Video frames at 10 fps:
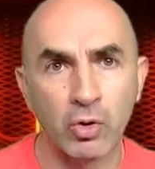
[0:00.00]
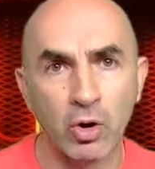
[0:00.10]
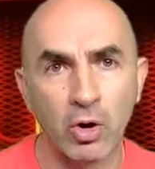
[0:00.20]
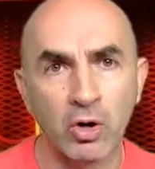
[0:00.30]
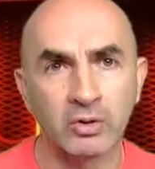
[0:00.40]

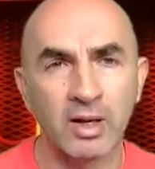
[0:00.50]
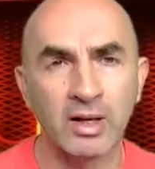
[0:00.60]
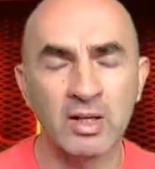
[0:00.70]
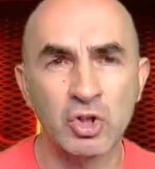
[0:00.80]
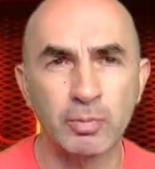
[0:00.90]
God
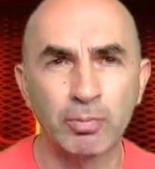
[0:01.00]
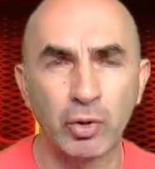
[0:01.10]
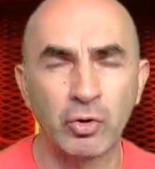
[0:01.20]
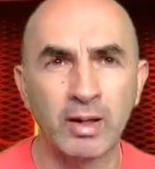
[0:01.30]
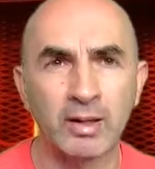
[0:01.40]
and His
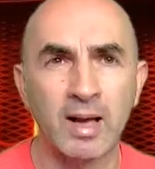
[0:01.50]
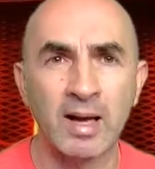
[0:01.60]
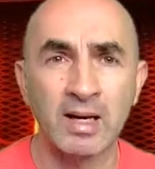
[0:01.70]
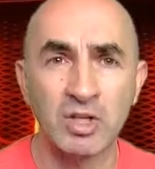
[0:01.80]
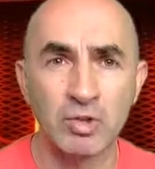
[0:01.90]
Spirit
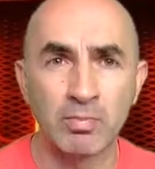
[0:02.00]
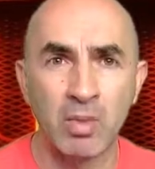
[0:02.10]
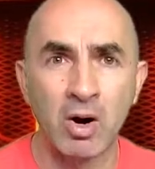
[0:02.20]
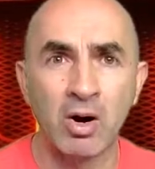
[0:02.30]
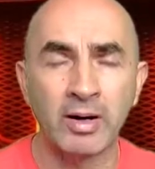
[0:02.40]
and His
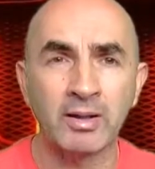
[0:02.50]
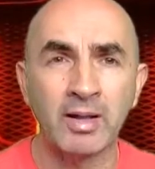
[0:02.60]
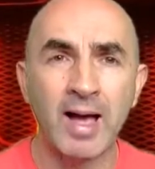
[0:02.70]
mind